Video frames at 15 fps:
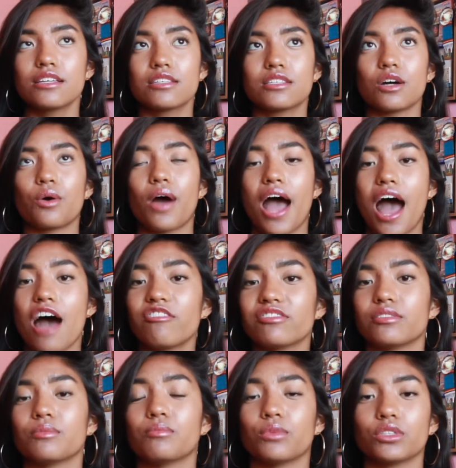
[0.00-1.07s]
So
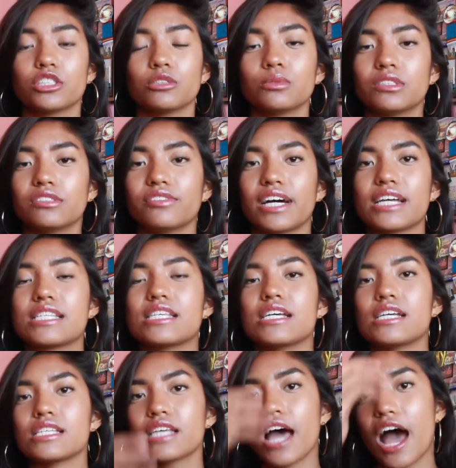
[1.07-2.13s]
have multiple
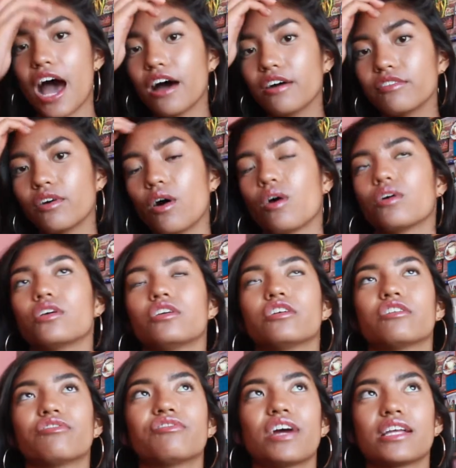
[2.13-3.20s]
devices, have
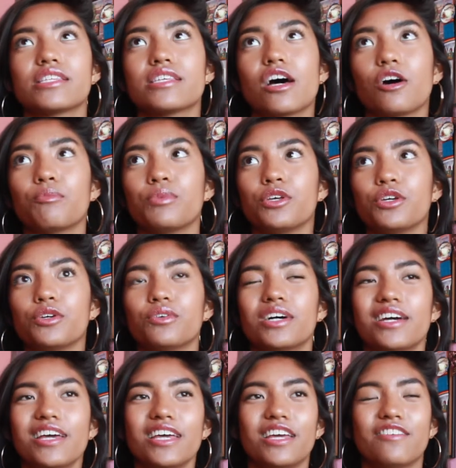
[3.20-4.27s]
your friends help you,
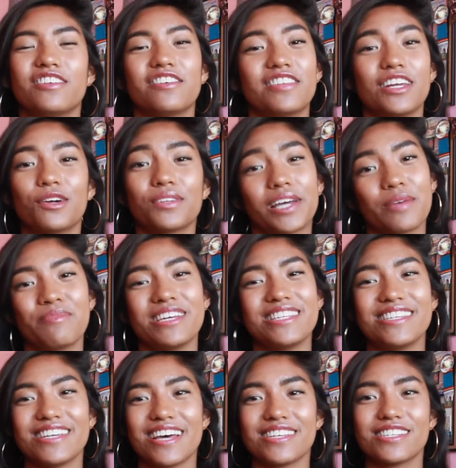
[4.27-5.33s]
even if they don't like
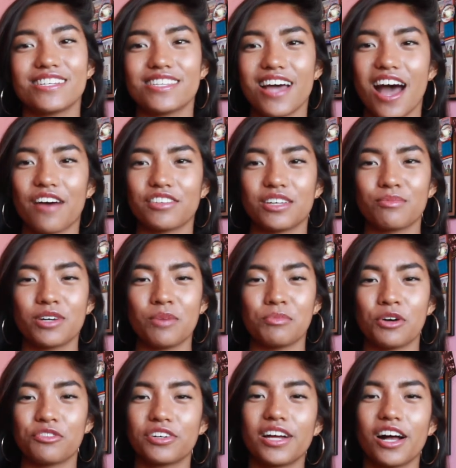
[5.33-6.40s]
BTS, just have them come
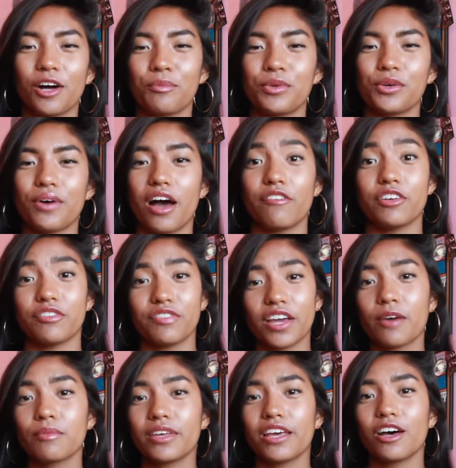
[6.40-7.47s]
over, help you, have your
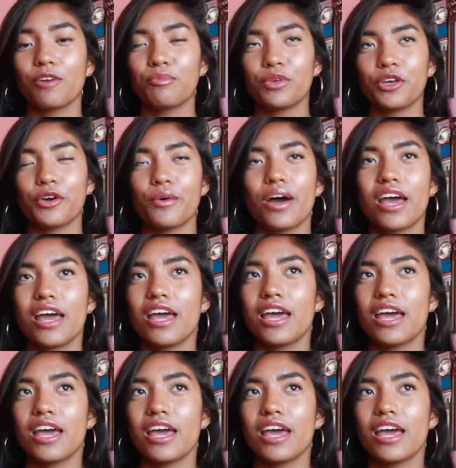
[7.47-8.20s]
family help you,